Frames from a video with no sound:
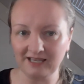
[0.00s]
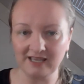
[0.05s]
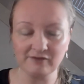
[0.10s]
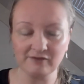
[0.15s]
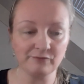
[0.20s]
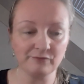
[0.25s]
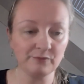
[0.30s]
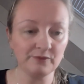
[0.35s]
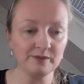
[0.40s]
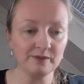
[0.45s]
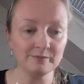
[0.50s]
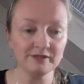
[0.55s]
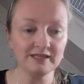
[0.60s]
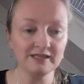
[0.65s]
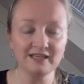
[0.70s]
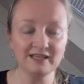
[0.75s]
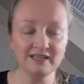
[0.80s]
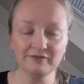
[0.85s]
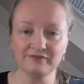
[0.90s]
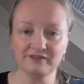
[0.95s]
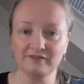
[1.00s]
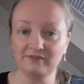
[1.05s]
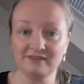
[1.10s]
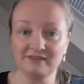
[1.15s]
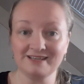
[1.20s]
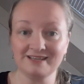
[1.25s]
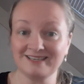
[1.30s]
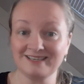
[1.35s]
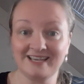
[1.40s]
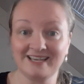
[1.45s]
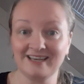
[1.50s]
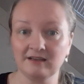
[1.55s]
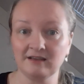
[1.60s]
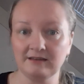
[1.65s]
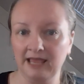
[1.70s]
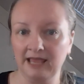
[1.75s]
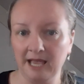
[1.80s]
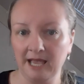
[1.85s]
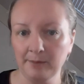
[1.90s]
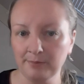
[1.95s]
If we believe that things cannot
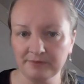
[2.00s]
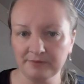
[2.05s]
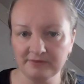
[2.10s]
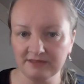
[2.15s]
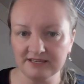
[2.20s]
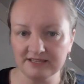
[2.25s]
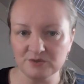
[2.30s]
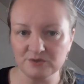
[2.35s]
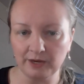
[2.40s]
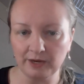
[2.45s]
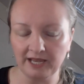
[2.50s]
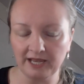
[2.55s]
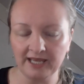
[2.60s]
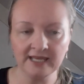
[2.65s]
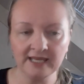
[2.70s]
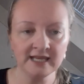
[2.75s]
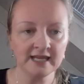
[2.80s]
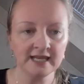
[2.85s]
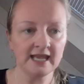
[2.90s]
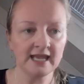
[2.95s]
happen this way